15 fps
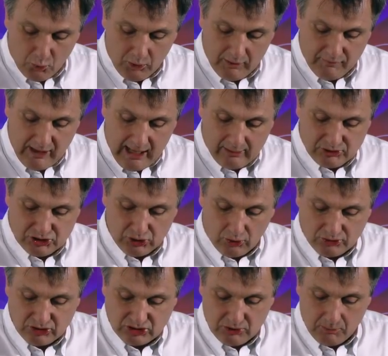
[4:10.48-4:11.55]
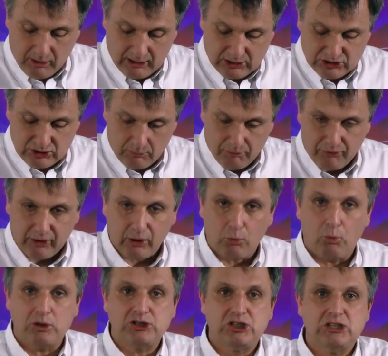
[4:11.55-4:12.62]
We've now started to make something
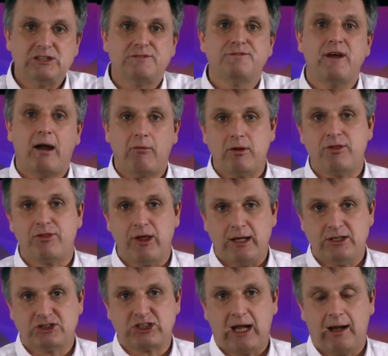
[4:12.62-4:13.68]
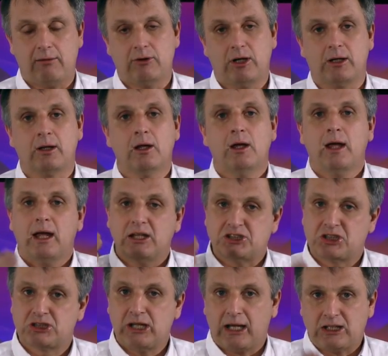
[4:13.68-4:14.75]
which is very thin sounding,
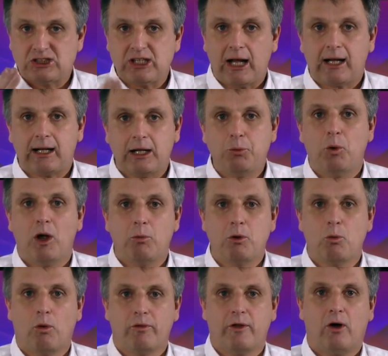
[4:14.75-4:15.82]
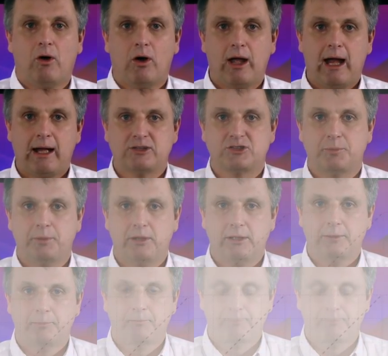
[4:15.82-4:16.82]
is exactly where we want the hi-hat to be.